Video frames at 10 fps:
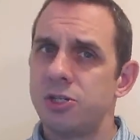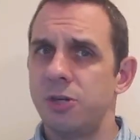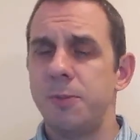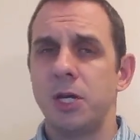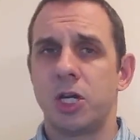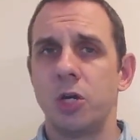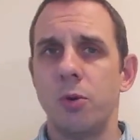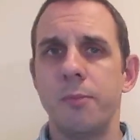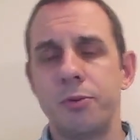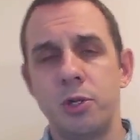Should be a good
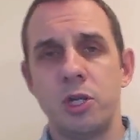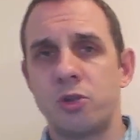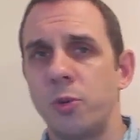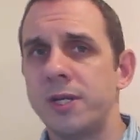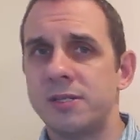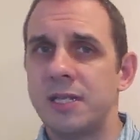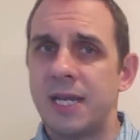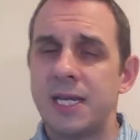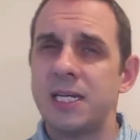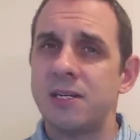one between the Twins and
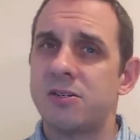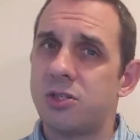the Indians.